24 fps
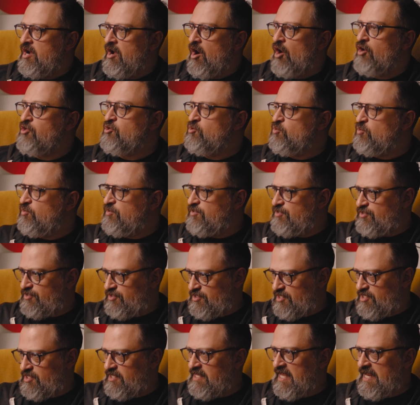Are you
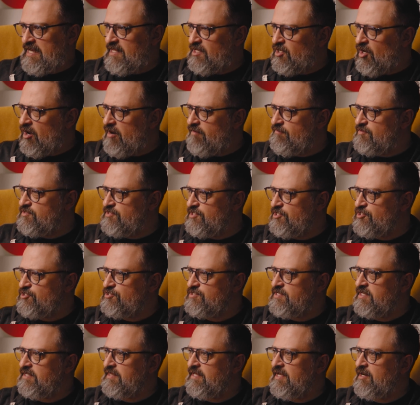getting
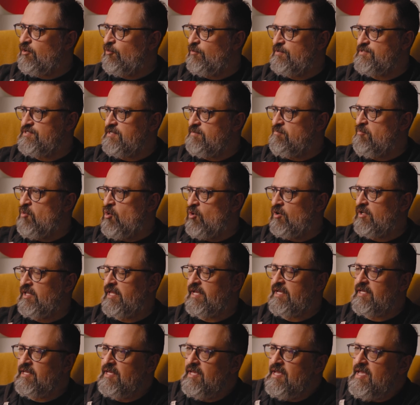conversations like that? Or is it more
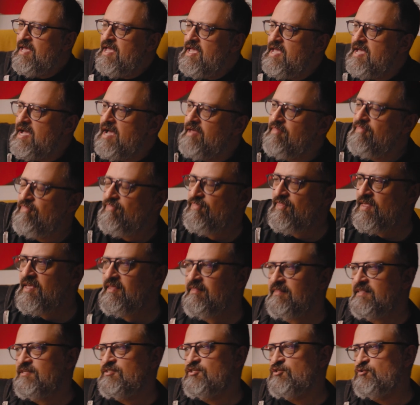like, hey, I
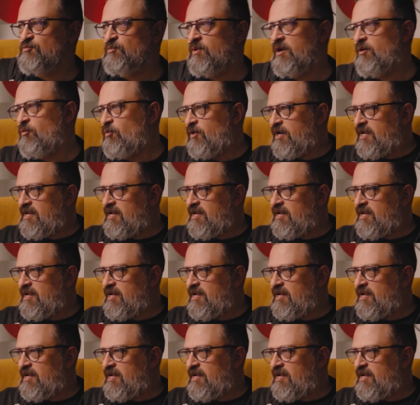think this is where we're